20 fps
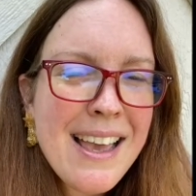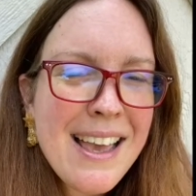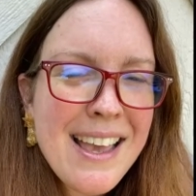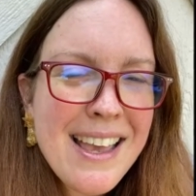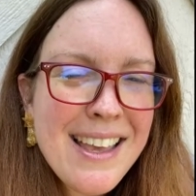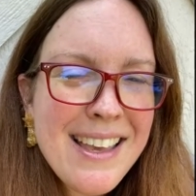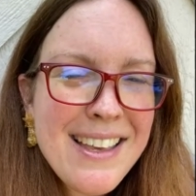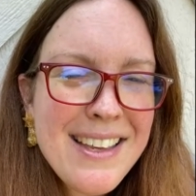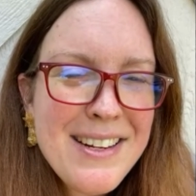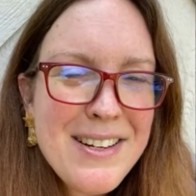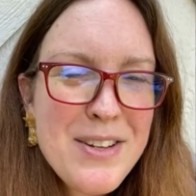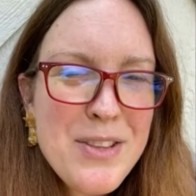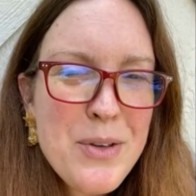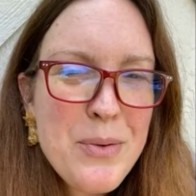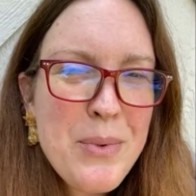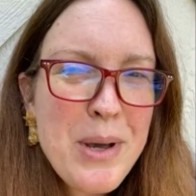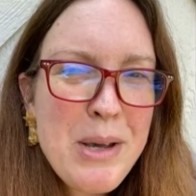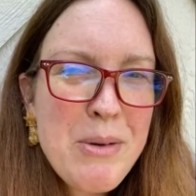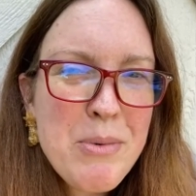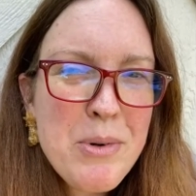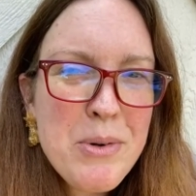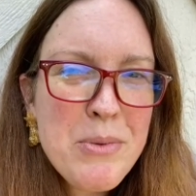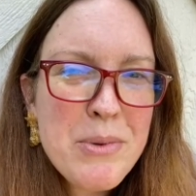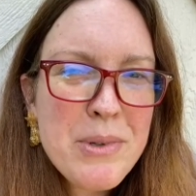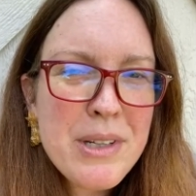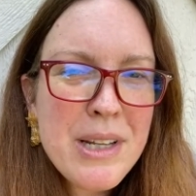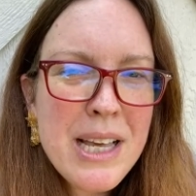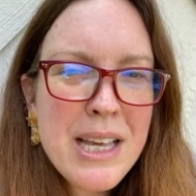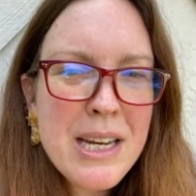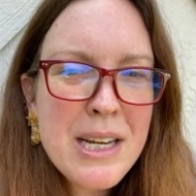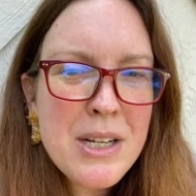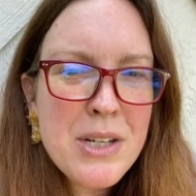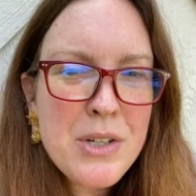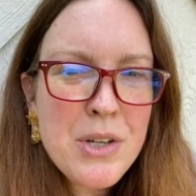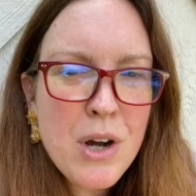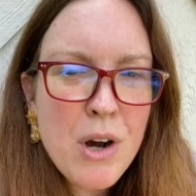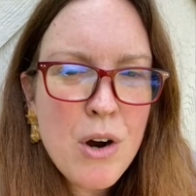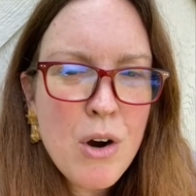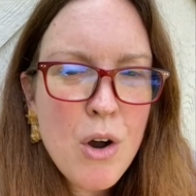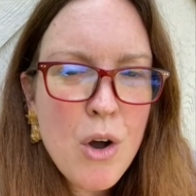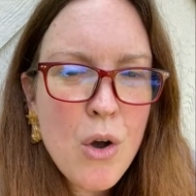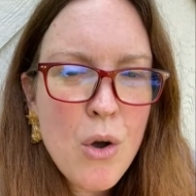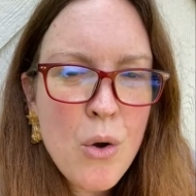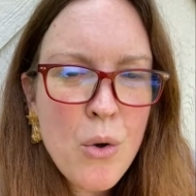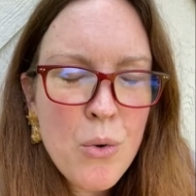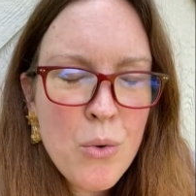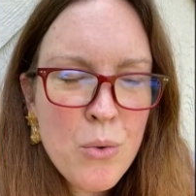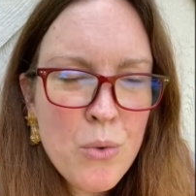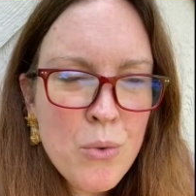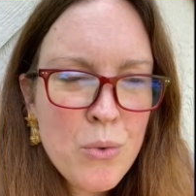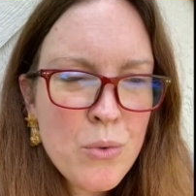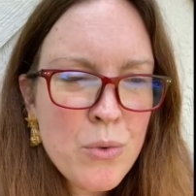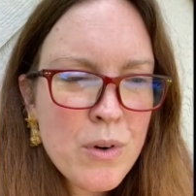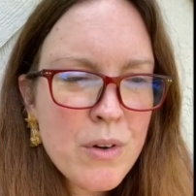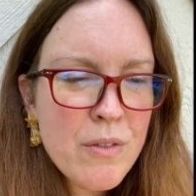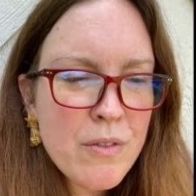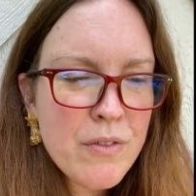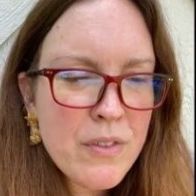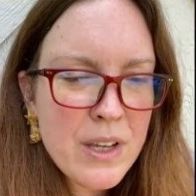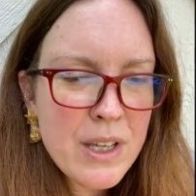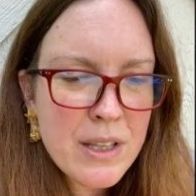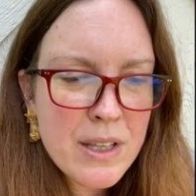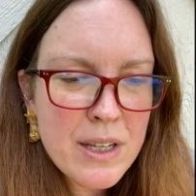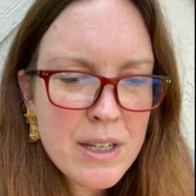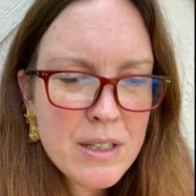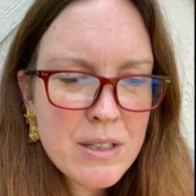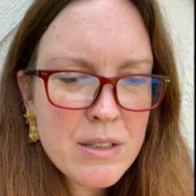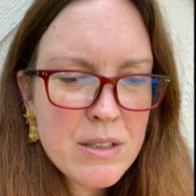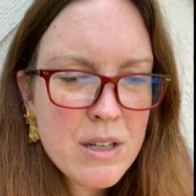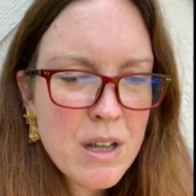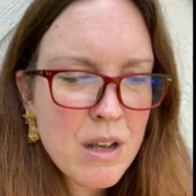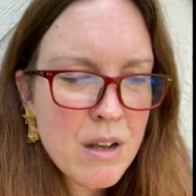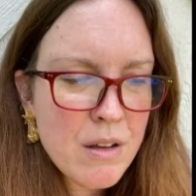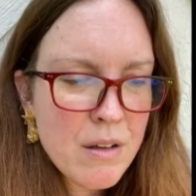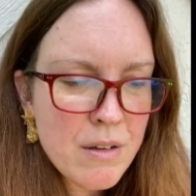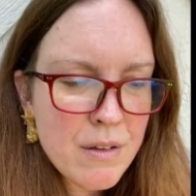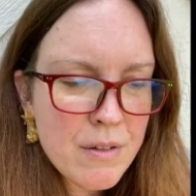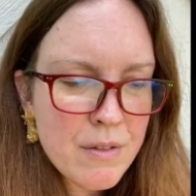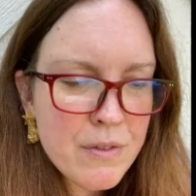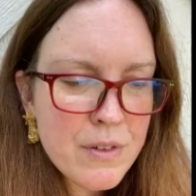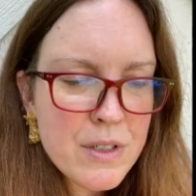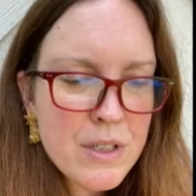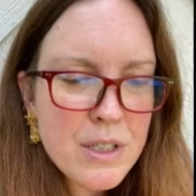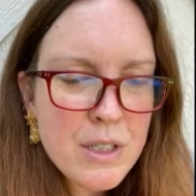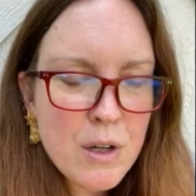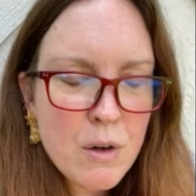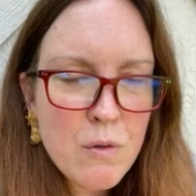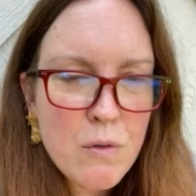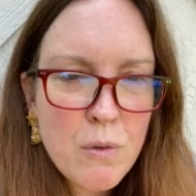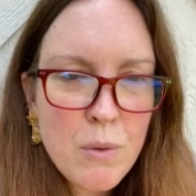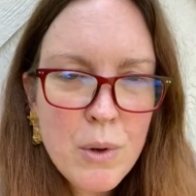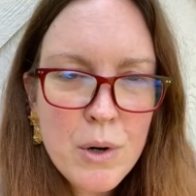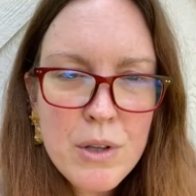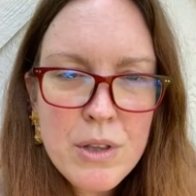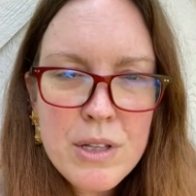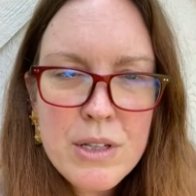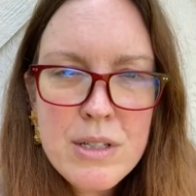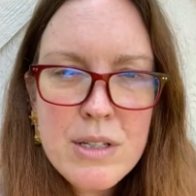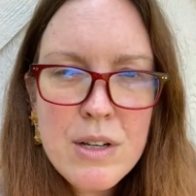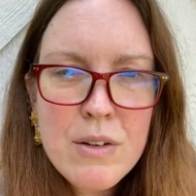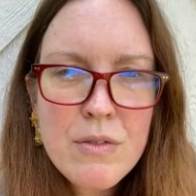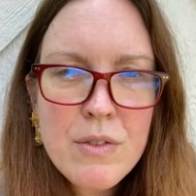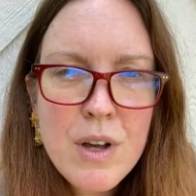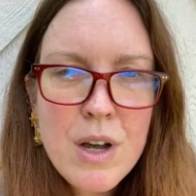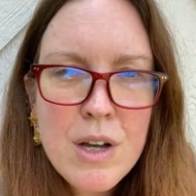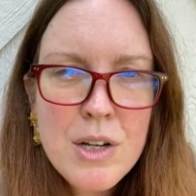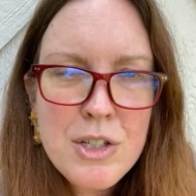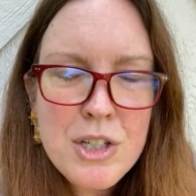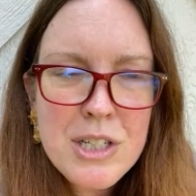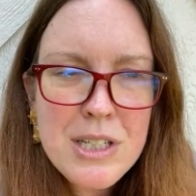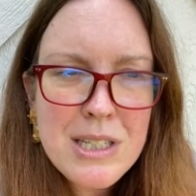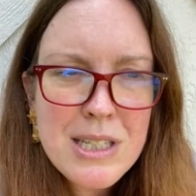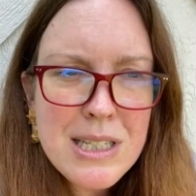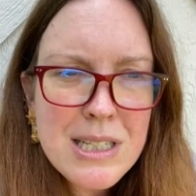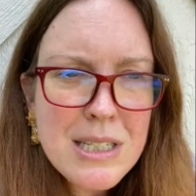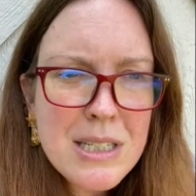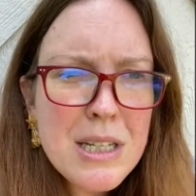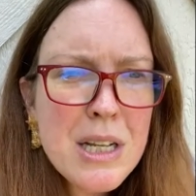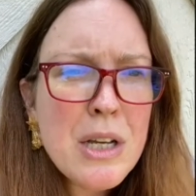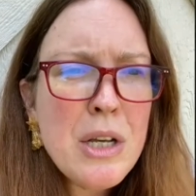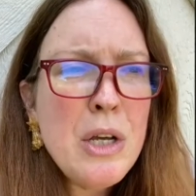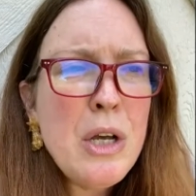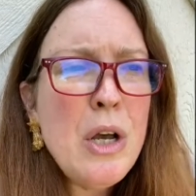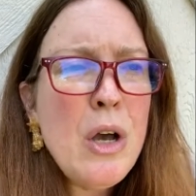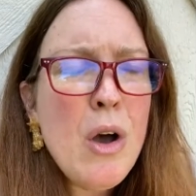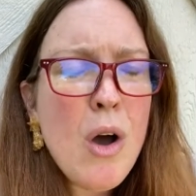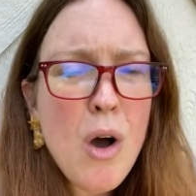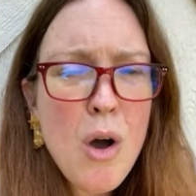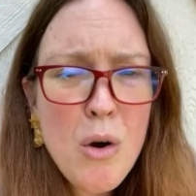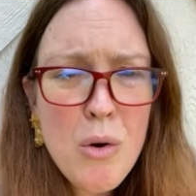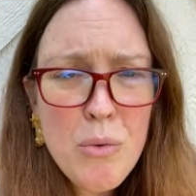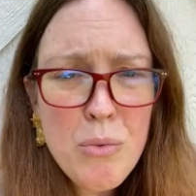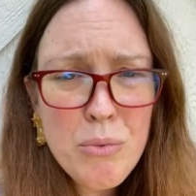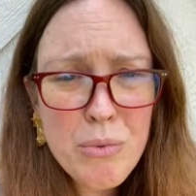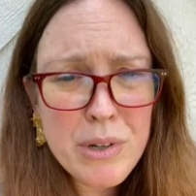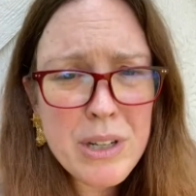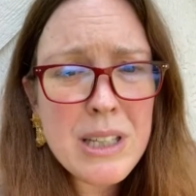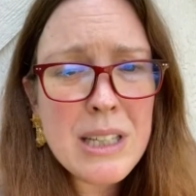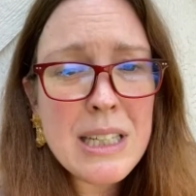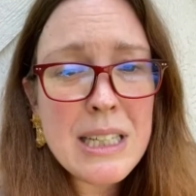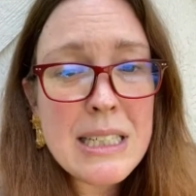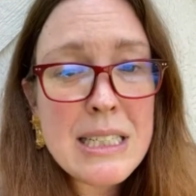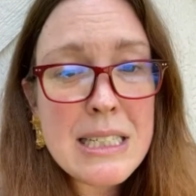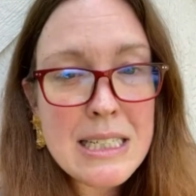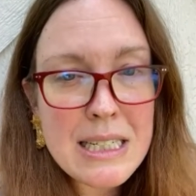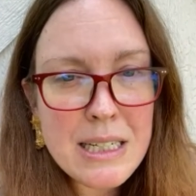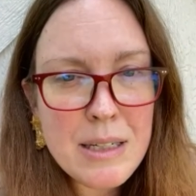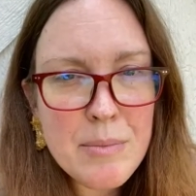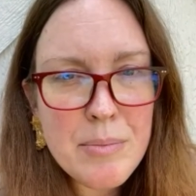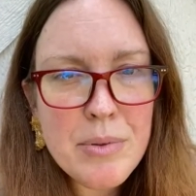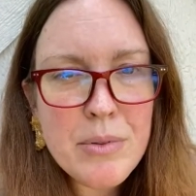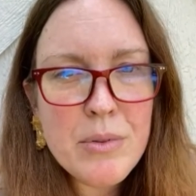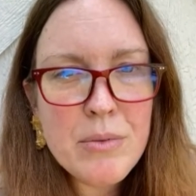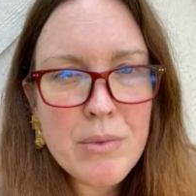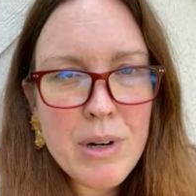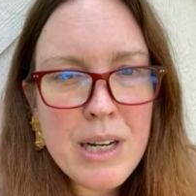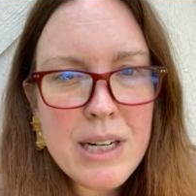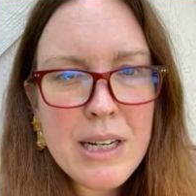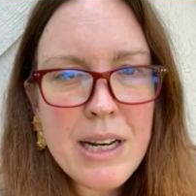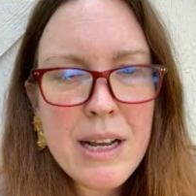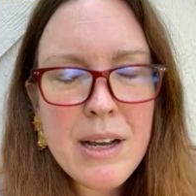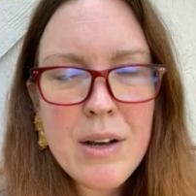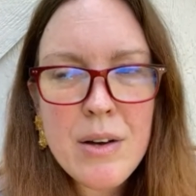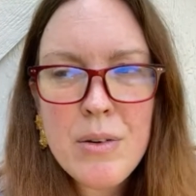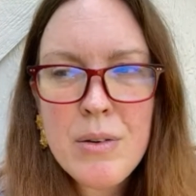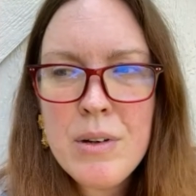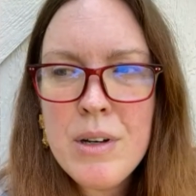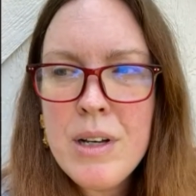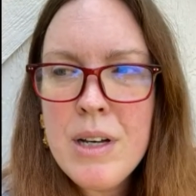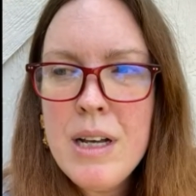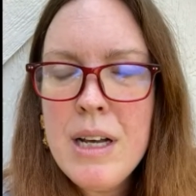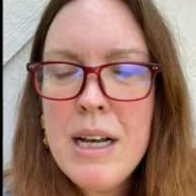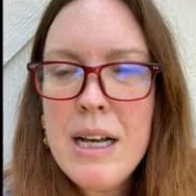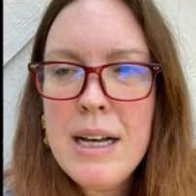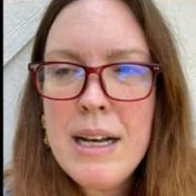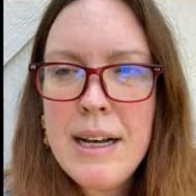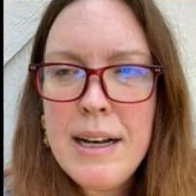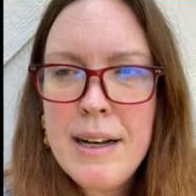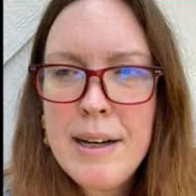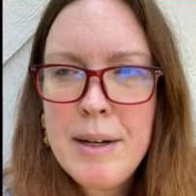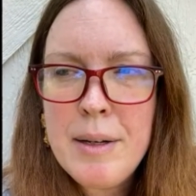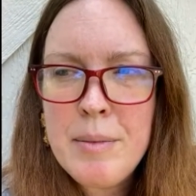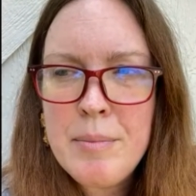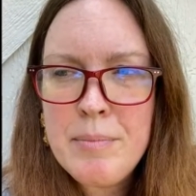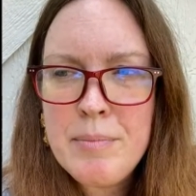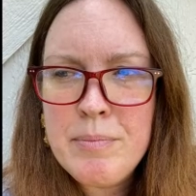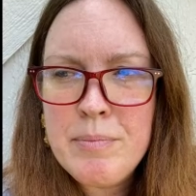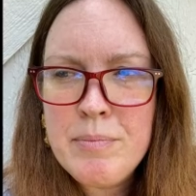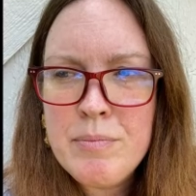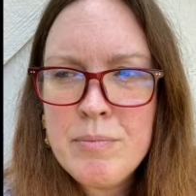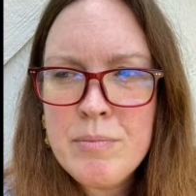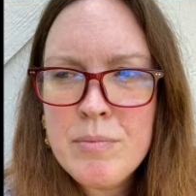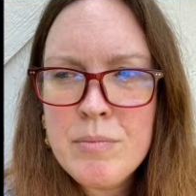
and the way we're relating to our own feelings of self-worth and self-consciousness are really deep right now. Um,